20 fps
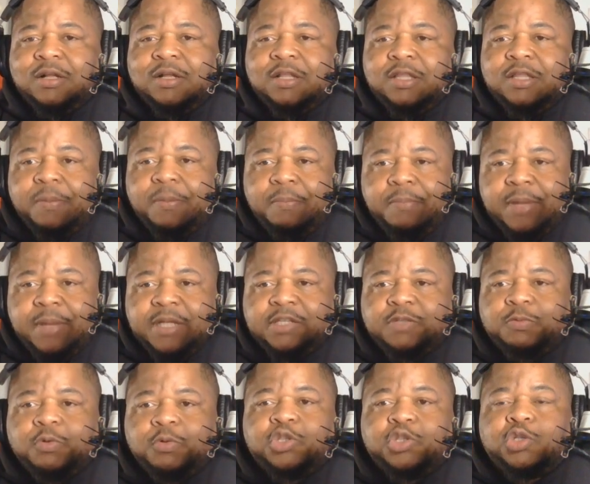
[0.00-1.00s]
The
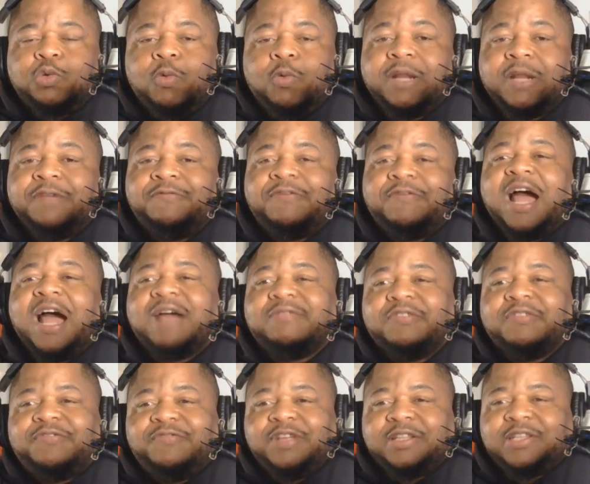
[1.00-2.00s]
Mist were 25
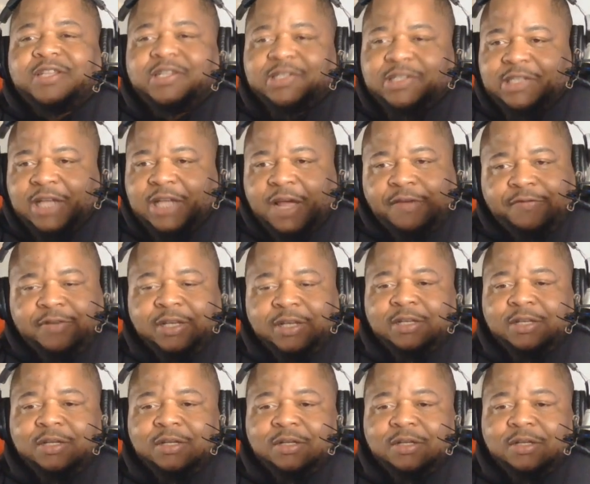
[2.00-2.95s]
of 57.